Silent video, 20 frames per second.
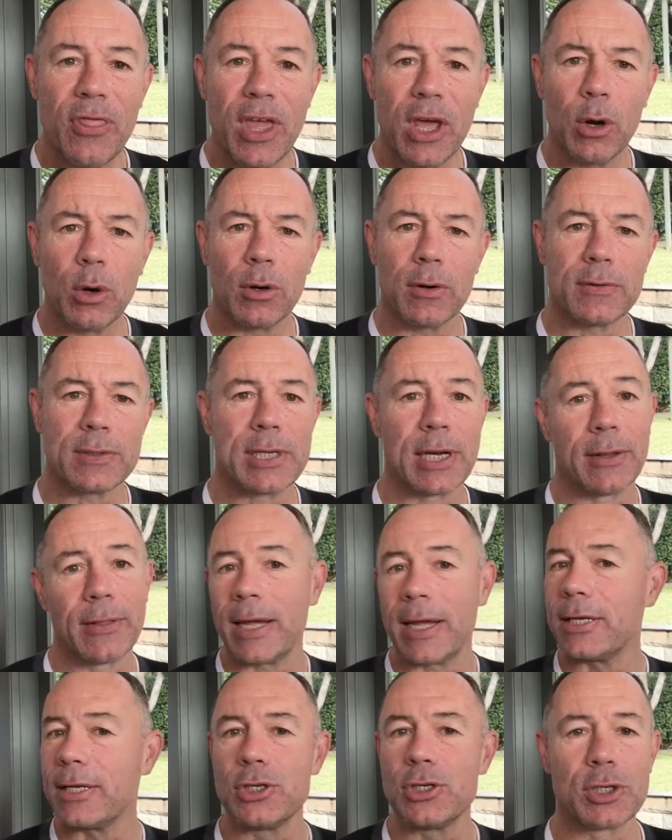then all of a sudden
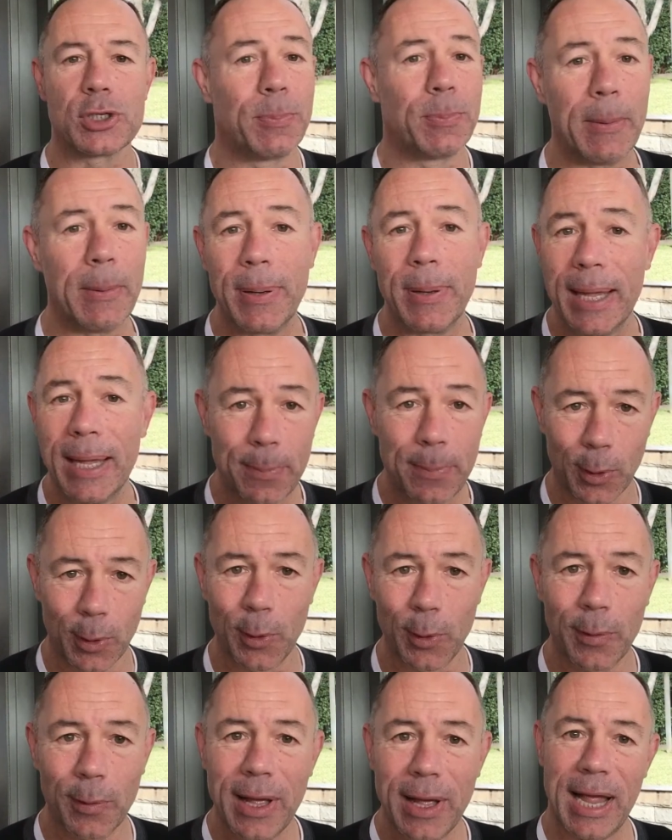they can just be
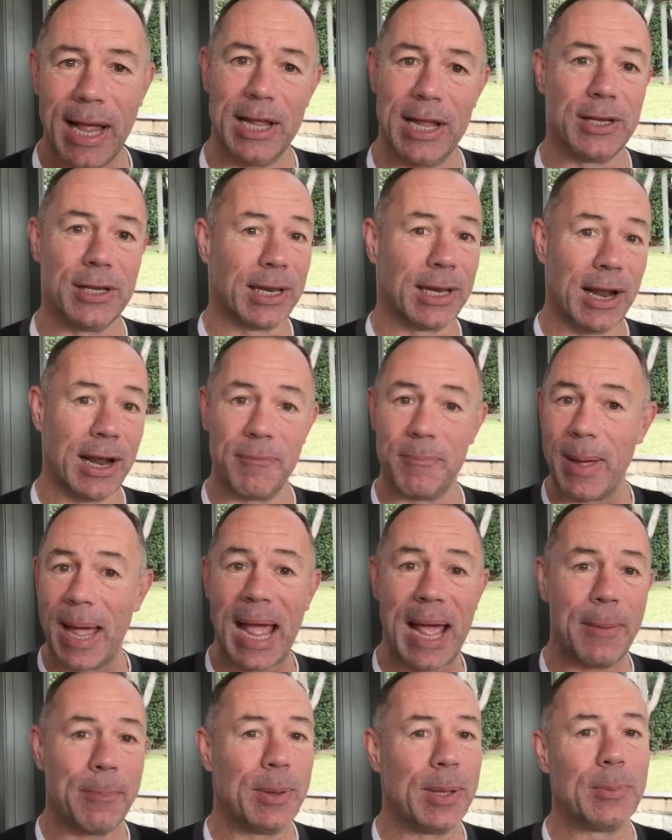people, and you can have
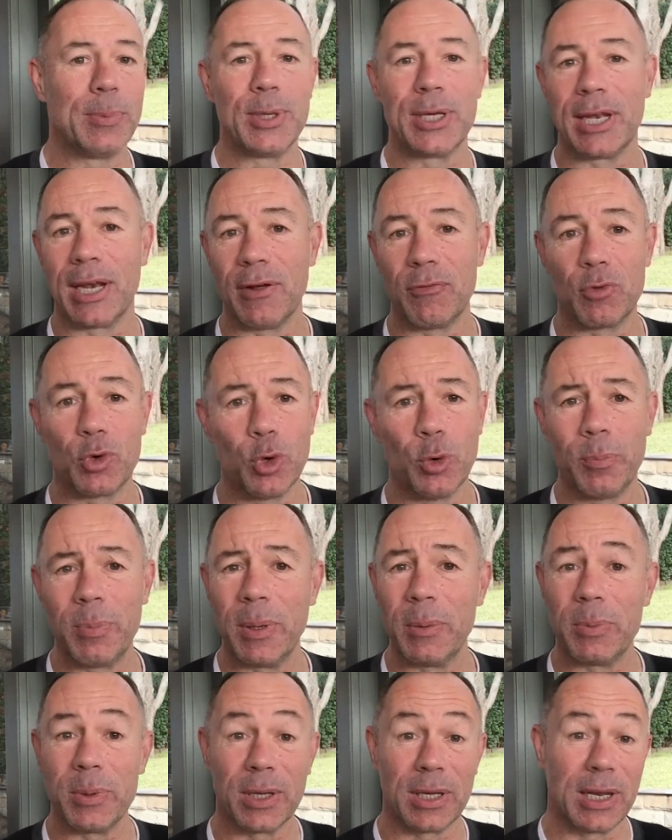bad people, you can have good
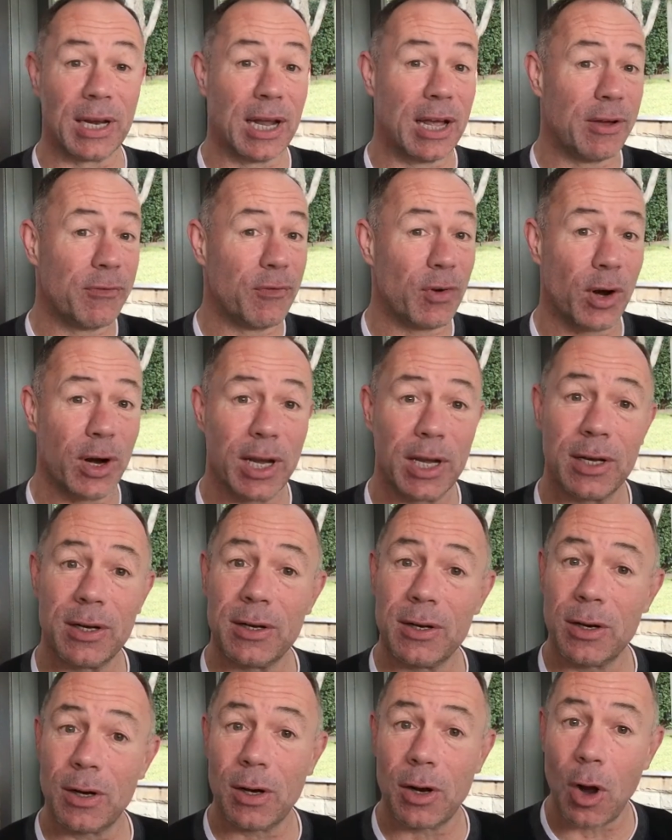people, you can have very
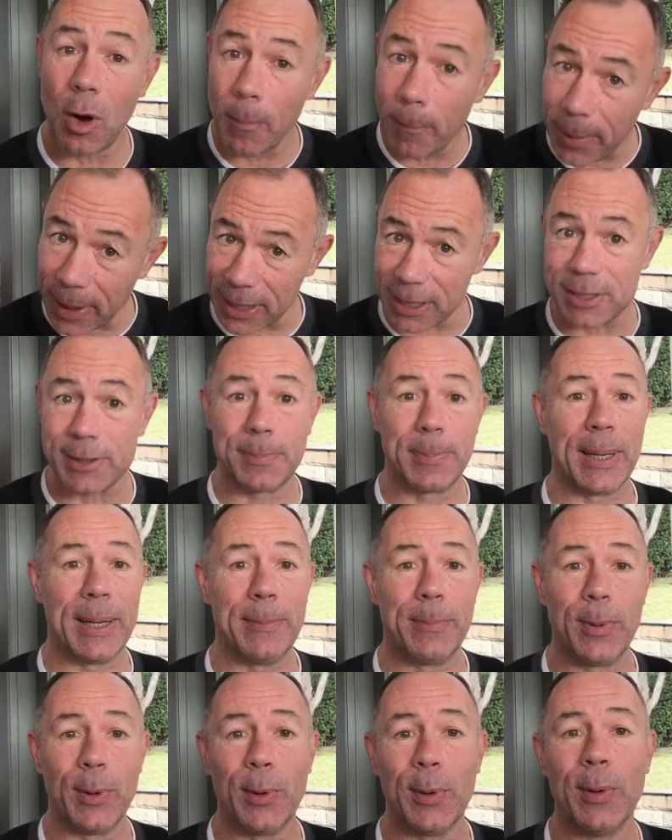complex
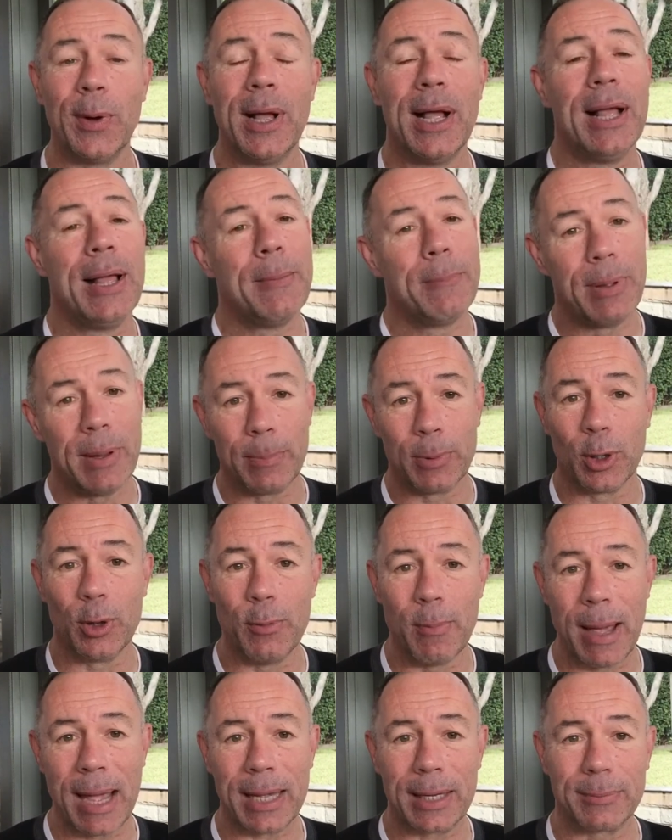people, people
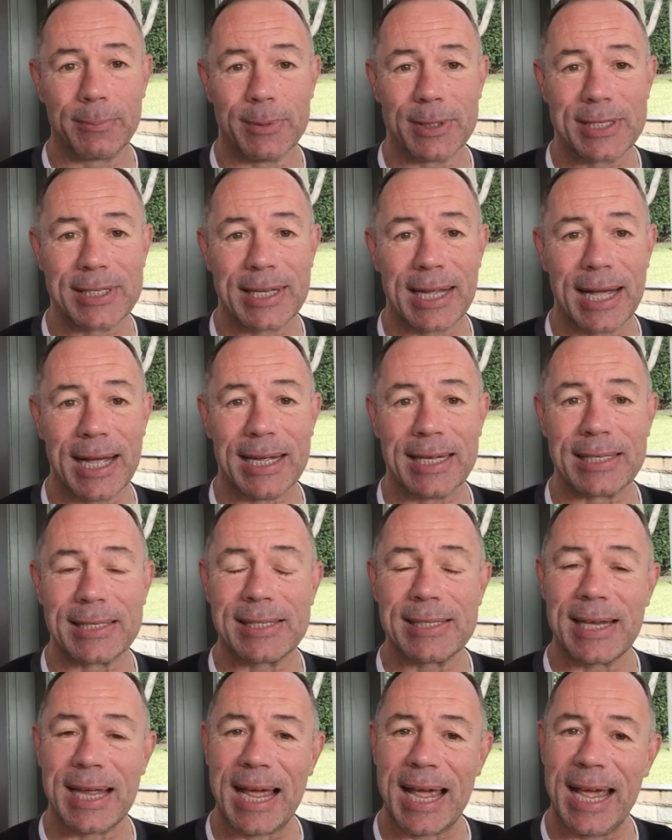who make
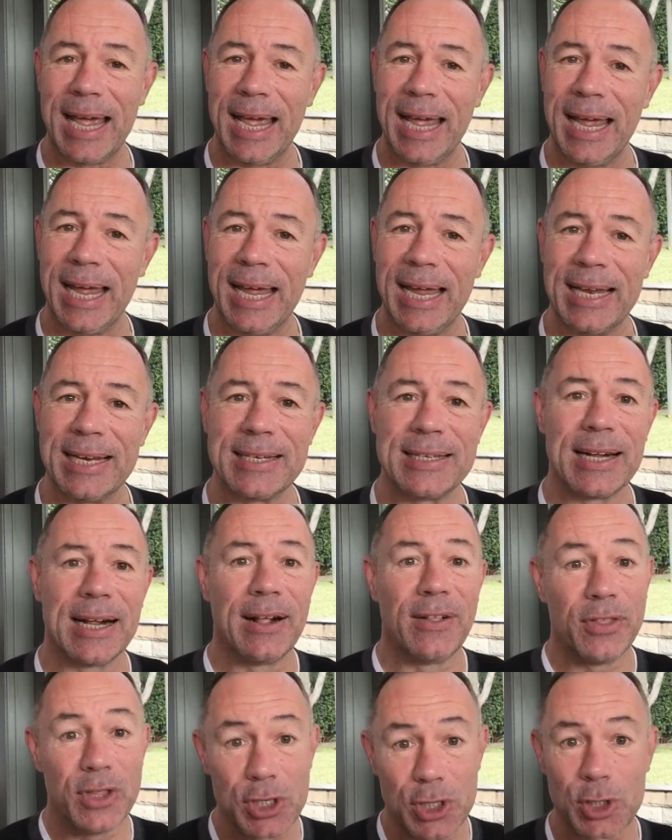mistakes, and
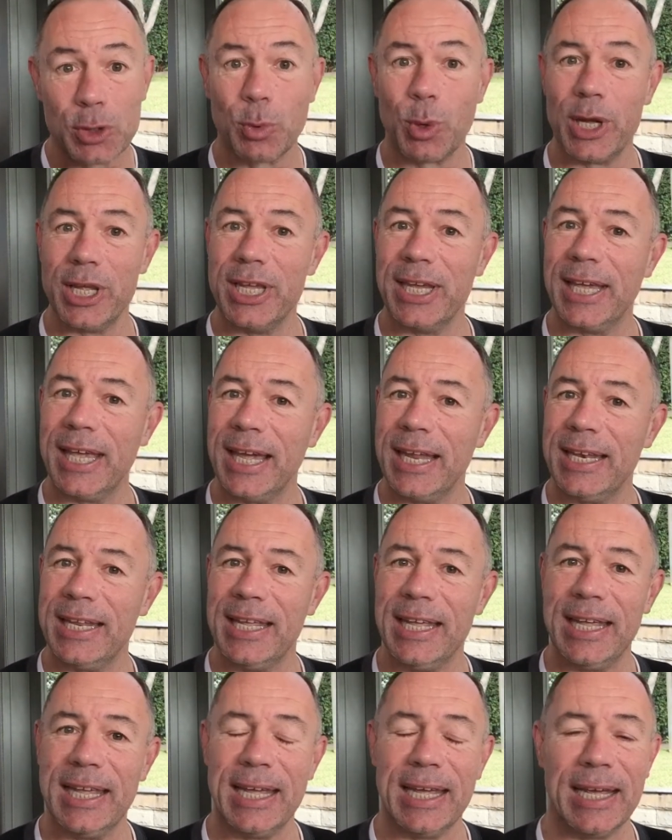this is what you get
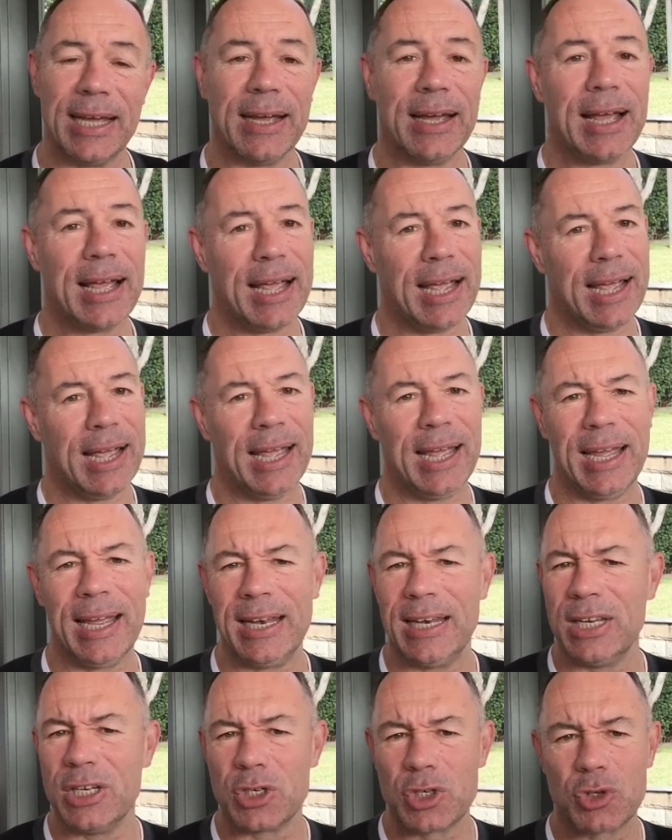here.
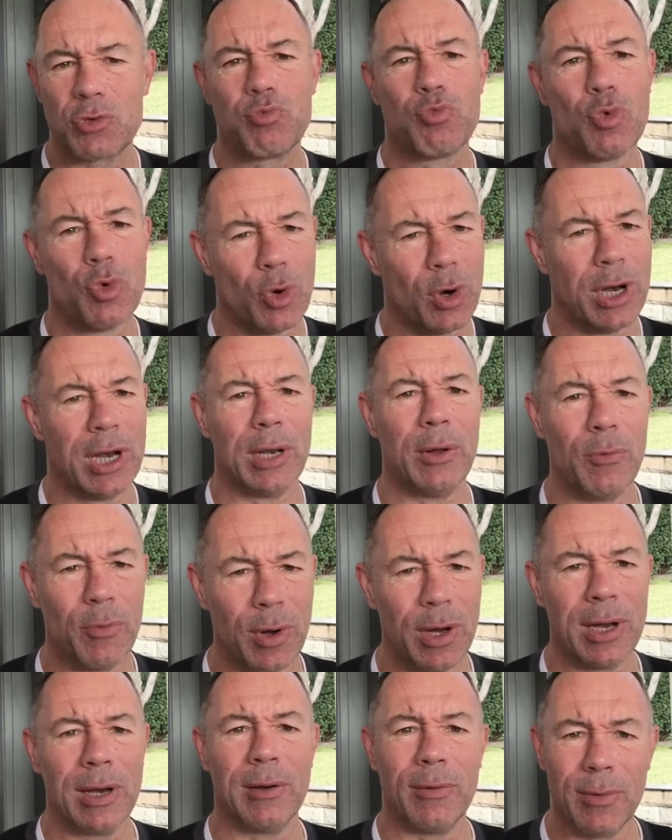And it's really,
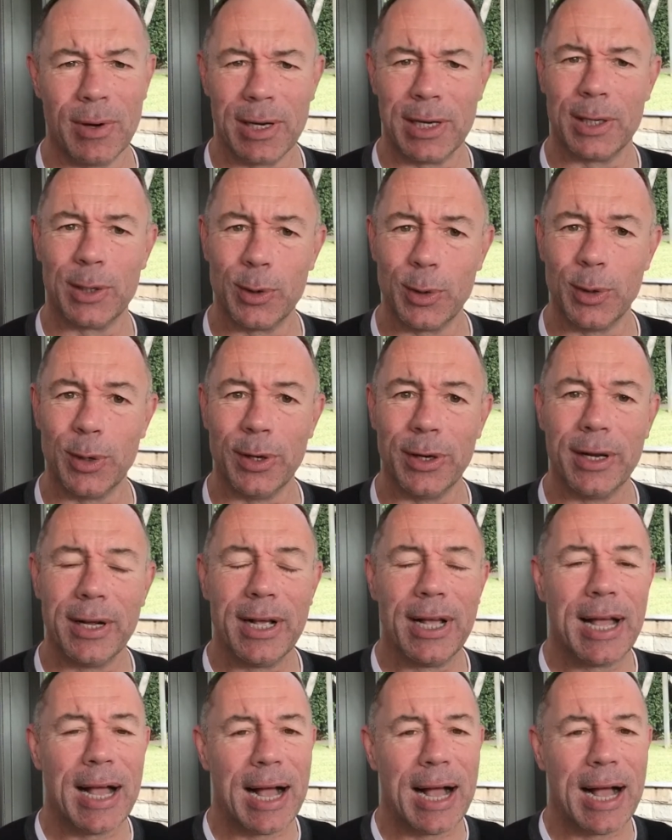really, really good.